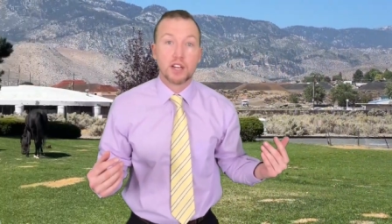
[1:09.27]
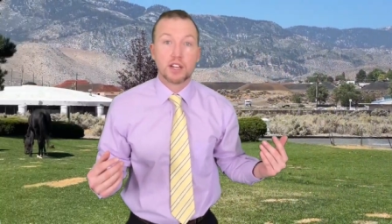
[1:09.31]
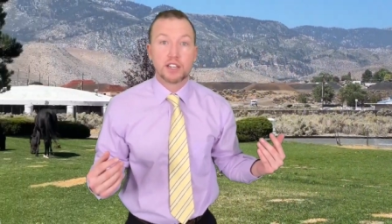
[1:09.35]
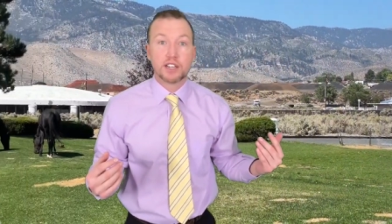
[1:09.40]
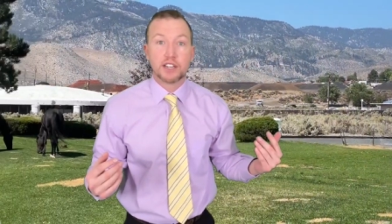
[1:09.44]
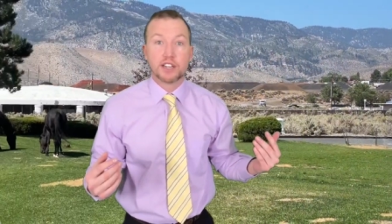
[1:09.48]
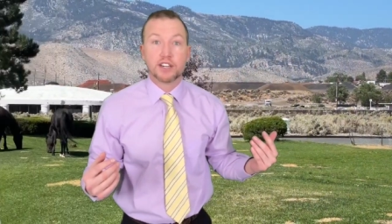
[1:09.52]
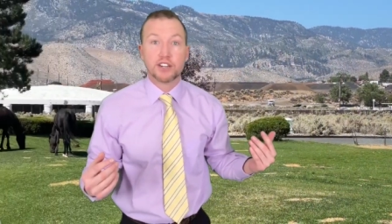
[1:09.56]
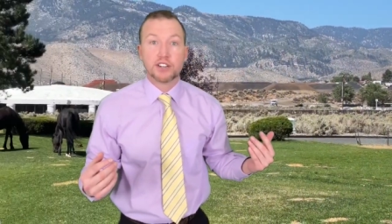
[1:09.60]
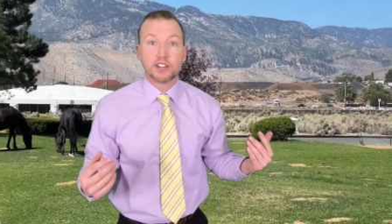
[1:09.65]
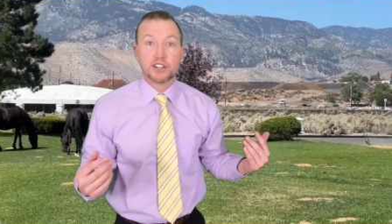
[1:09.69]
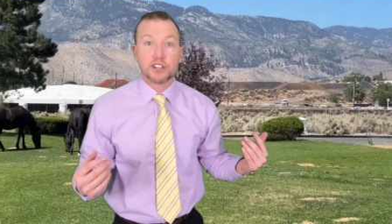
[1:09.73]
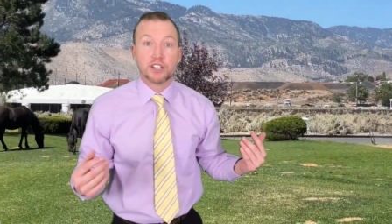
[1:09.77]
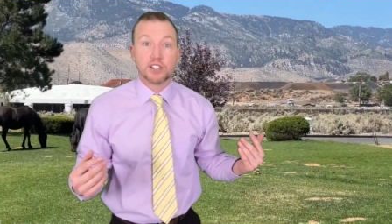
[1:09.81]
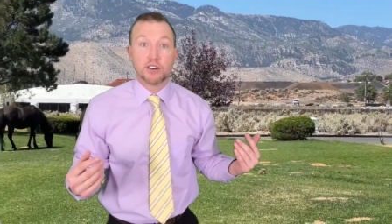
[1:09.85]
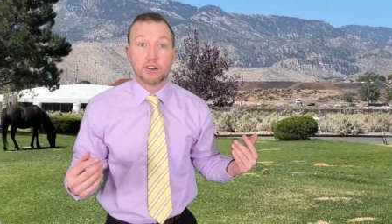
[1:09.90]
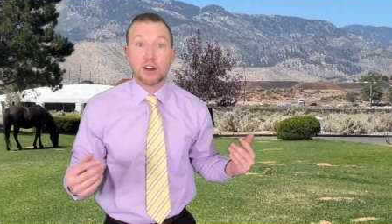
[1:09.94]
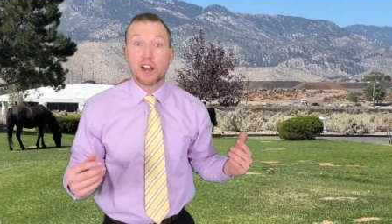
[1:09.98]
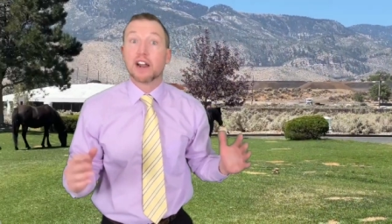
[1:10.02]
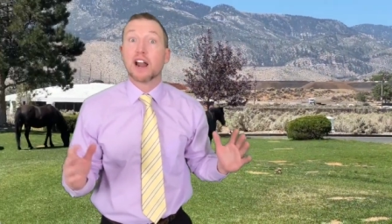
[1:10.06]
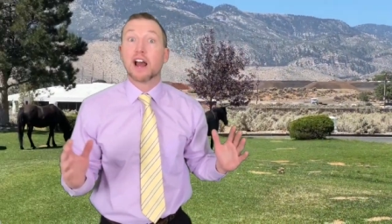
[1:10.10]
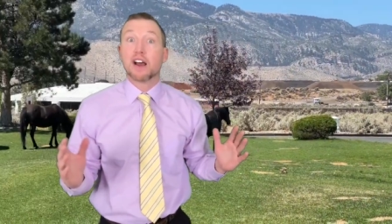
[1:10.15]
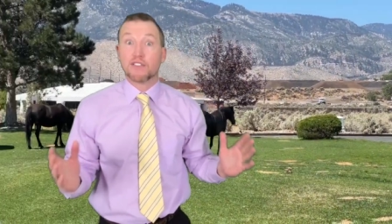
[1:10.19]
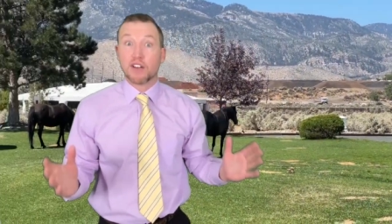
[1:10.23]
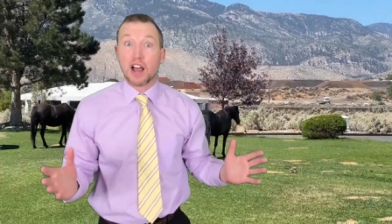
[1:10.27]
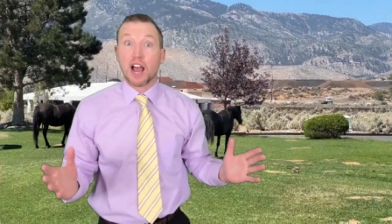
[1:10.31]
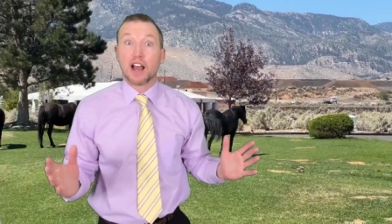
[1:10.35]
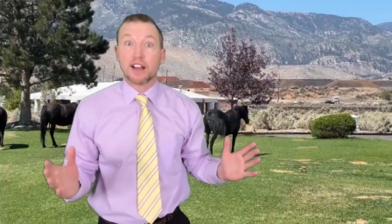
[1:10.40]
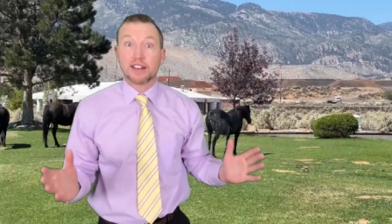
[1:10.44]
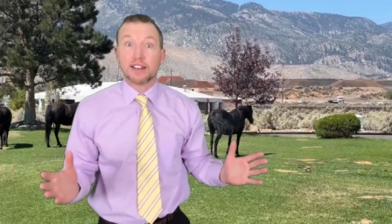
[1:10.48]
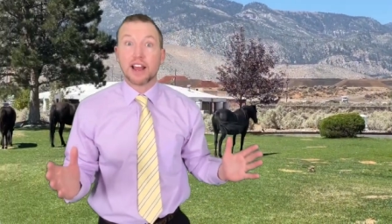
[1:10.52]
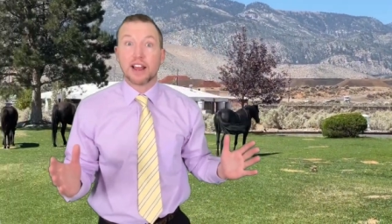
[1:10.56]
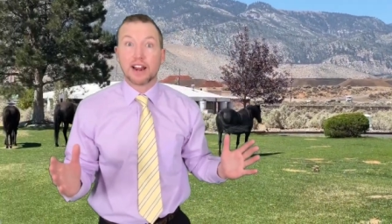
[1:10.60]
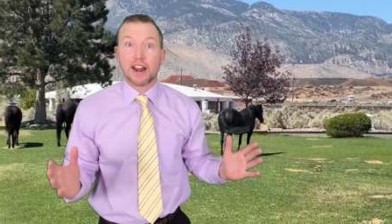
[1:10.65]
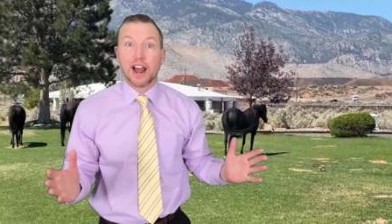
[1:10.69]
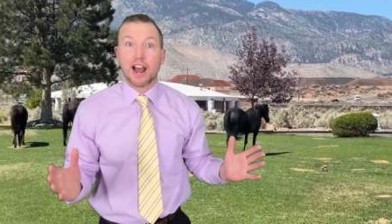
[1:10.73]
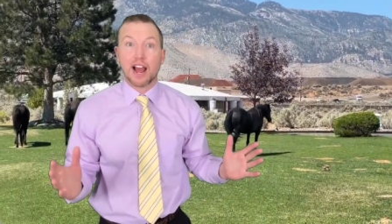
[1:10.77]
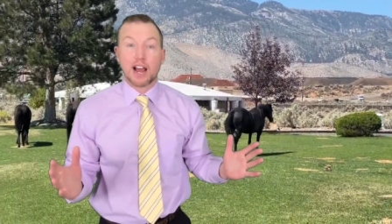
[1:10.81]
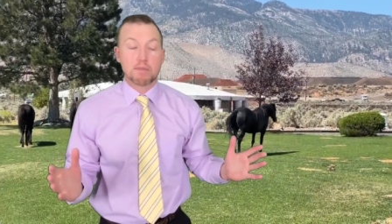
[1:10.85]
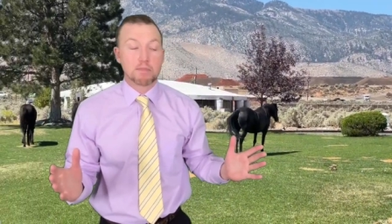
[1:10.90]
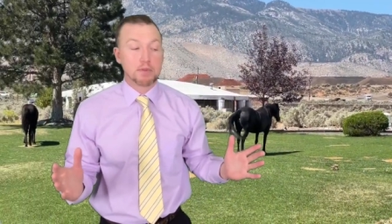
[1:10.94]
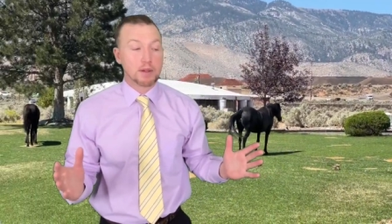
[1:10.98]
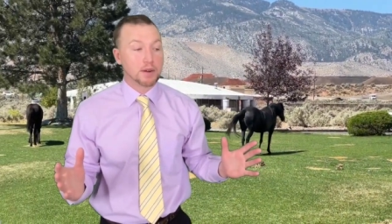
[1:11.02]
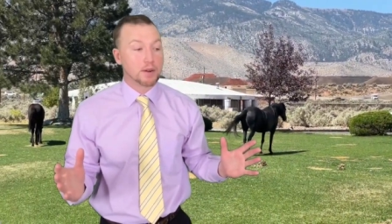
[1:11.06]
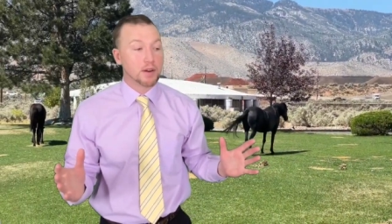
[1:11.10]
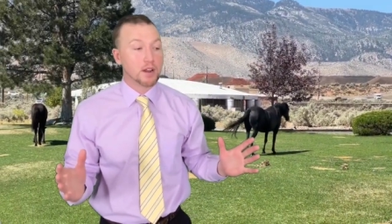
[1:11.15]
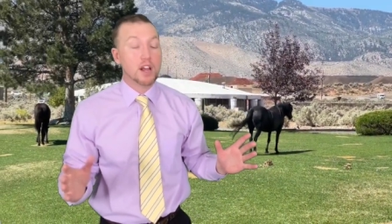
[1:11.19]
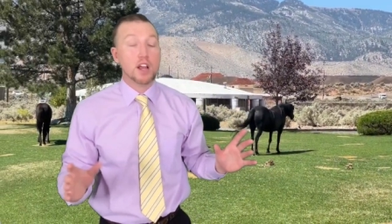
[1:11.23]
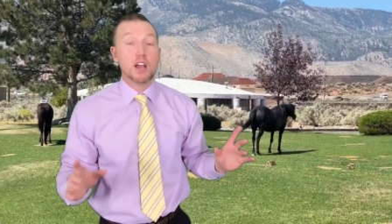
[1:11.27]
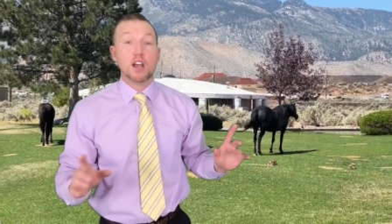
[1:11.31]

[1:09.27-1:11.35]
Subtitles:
near you, and I've had that happen.